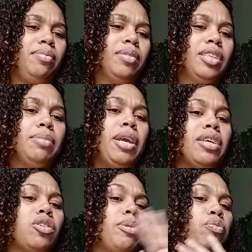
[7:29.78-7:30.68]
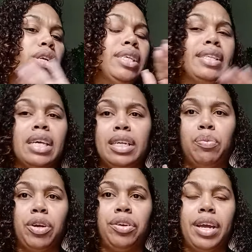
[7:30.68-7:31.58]
some of y'all is gonna be really sunny
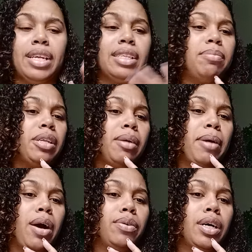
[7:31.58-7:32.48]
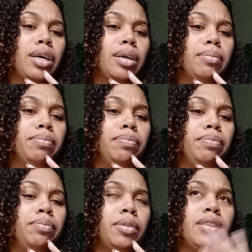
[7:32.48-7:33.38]
where you're at something about um
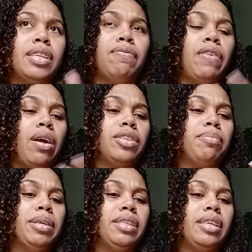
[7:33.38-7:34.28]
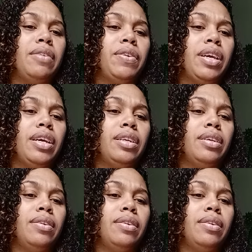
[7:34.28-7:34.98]
some flowers could be significant.